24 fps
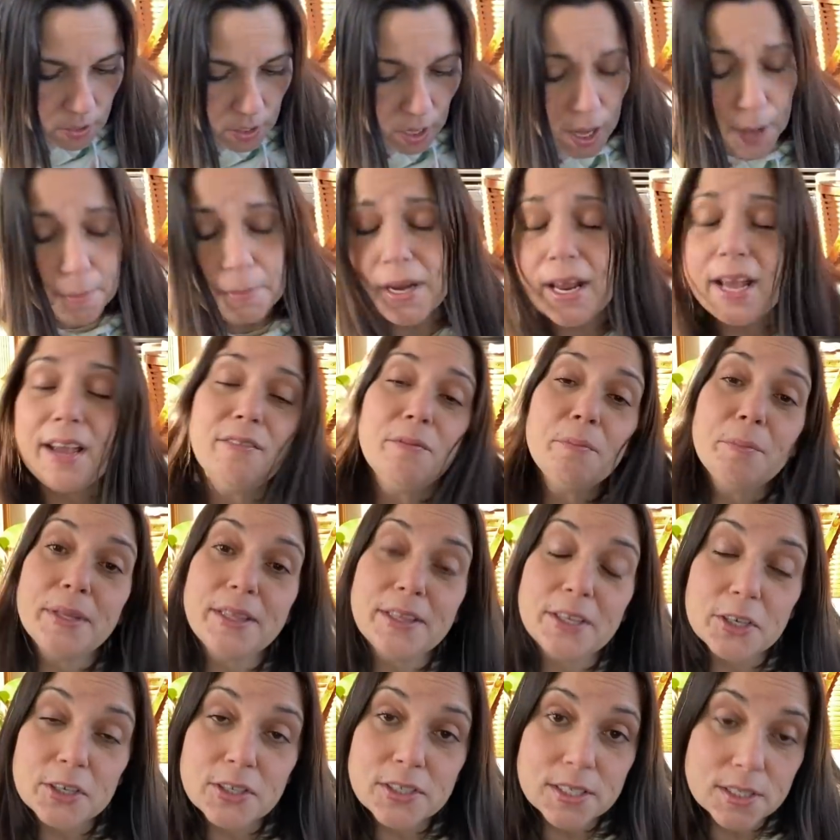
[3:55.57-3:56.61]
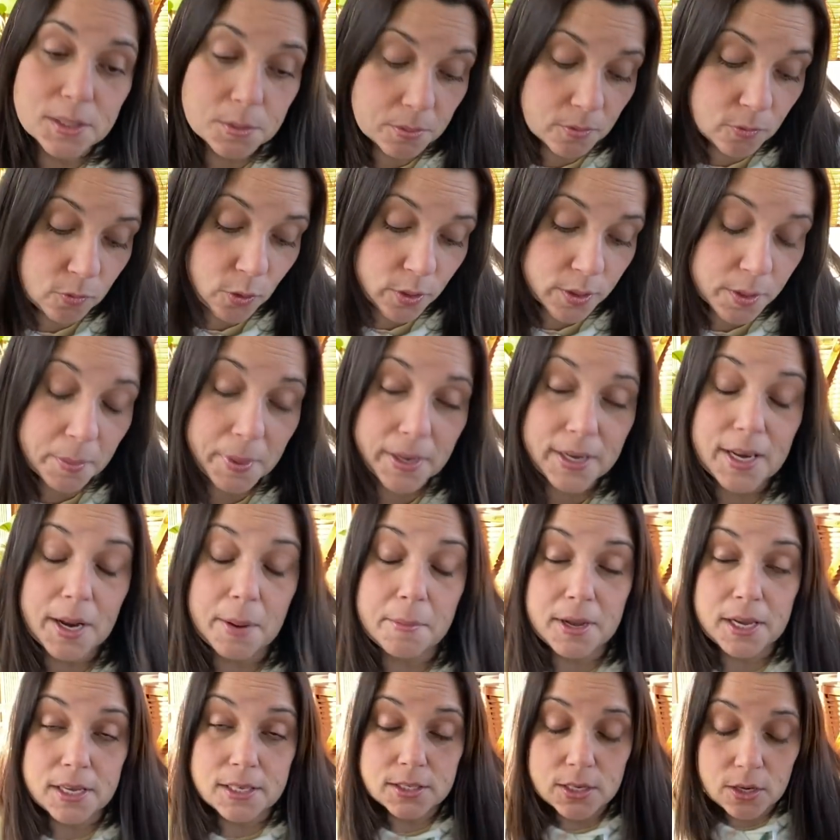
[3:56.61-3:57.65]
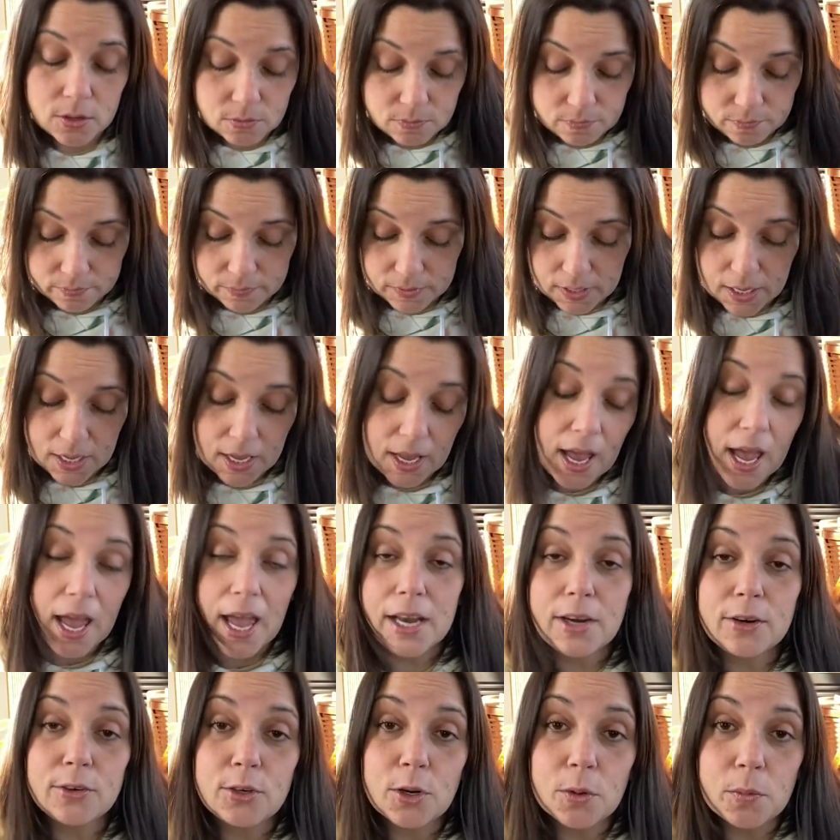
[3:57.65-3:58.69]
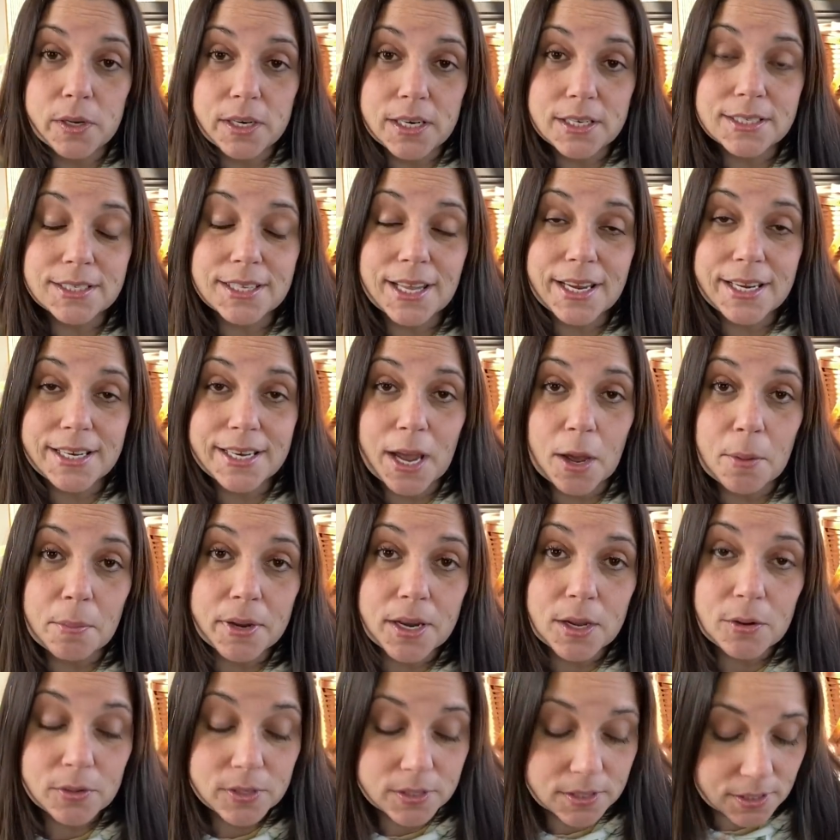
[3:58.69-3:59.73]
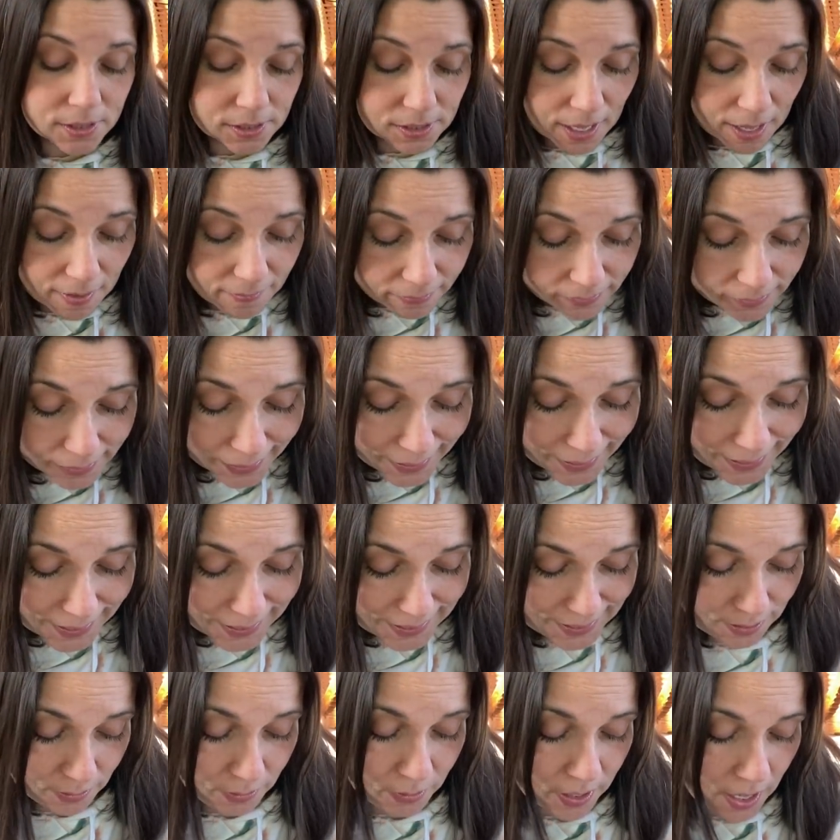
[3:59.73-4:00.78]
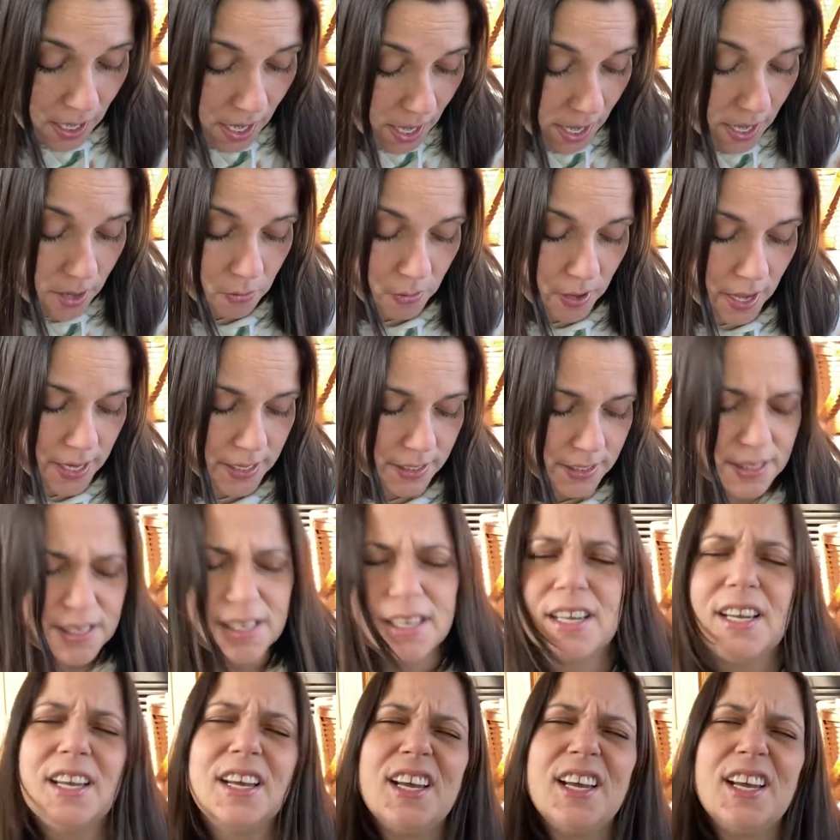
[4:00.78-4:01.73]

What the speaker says: I mean, I haven't been there since before the pandemic, so I don't know what it's like now, but it was lovely when I went